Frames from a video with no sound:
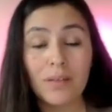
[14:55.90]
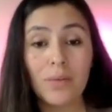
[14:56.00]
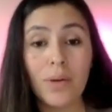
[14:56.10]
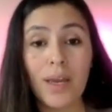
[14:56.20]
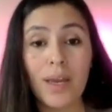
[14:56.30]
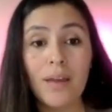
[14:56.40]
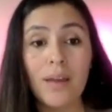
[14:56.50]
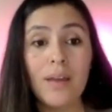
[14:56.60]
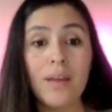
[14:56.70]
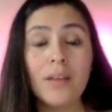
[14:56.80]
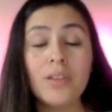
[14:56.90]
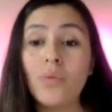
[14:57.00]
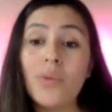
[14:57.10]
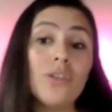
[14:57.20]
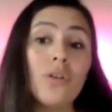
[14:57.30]
okay? So
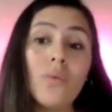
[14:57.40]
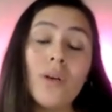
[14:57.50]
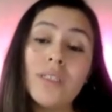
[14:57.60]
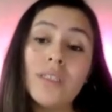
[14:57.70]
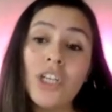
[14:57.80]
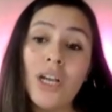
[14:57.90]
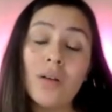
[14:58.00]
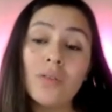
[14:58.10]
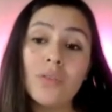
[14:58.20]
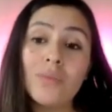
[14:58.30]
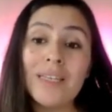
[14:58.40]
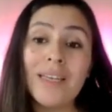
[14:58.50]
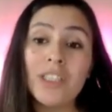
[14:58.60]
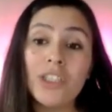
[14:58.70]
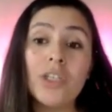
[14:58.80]
we don't want the child to be
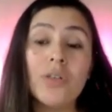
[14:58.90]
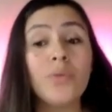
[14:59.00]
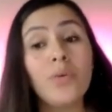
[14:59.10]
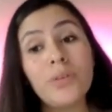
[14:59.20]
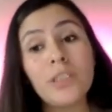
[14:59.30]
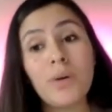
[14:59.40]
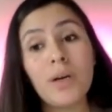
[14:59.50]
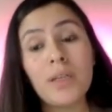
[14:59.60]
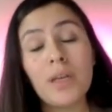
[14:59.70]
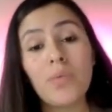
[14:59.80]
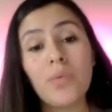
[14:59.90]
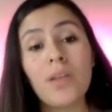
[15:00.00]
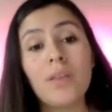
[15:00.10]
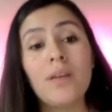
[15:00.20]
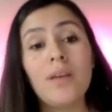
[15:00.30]
engaged in rote responding
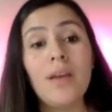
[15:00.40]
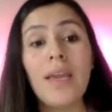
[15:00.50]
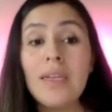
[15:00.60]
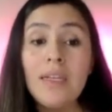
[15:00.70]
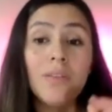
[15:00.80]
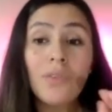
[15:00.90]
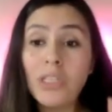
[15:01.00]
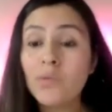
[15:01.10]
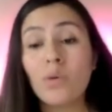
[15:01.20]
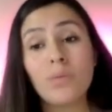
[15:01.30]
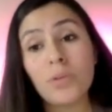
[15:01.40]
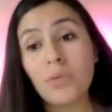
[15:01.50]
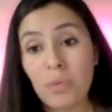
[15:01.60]
with any of these forms of